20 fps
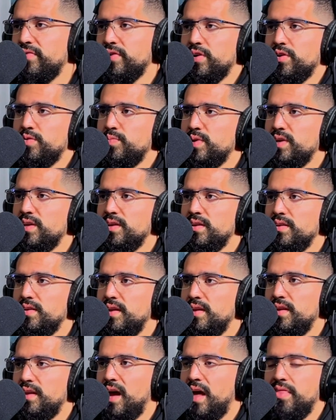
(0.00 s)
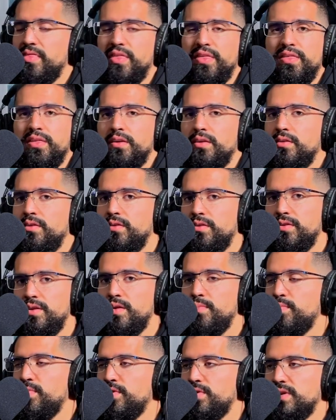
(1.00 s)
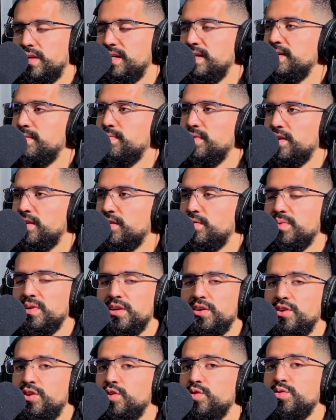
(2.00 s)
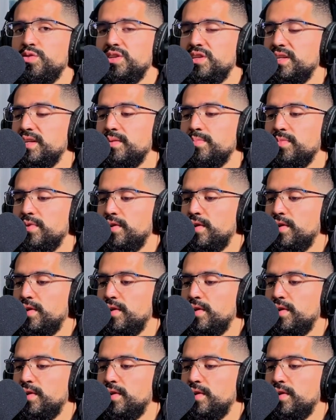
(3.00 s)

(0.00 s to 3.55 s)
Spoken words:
It could be an nth number team. It could be a huge team.